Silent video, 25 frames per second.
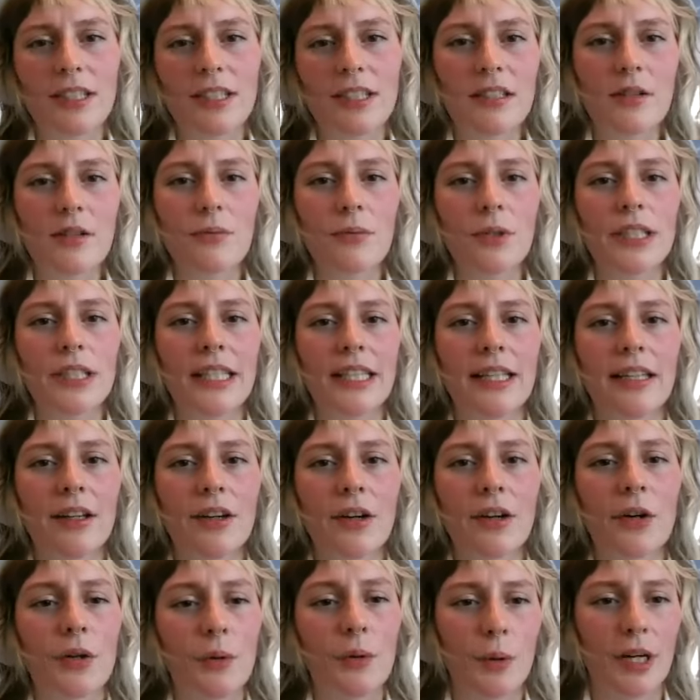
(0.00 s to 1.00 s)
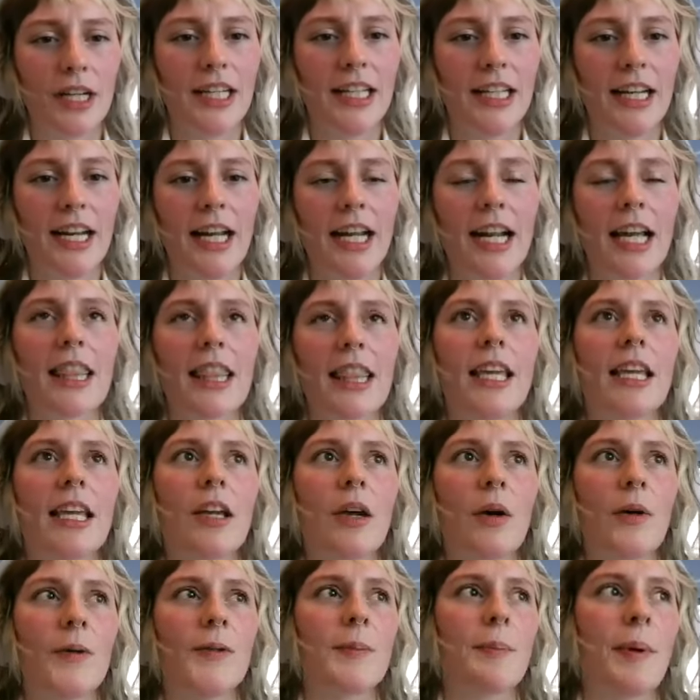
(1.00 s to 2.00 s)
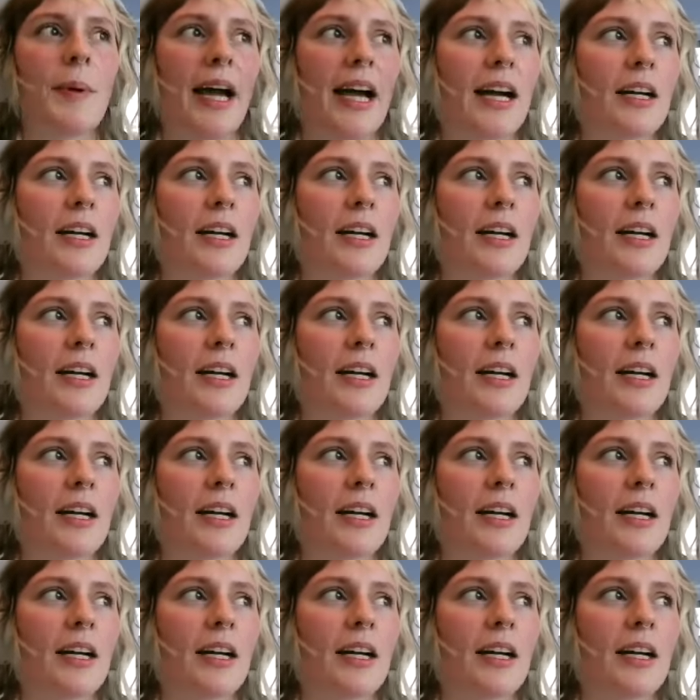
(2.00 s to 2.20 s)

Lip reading: This is a really good one, and I think it goes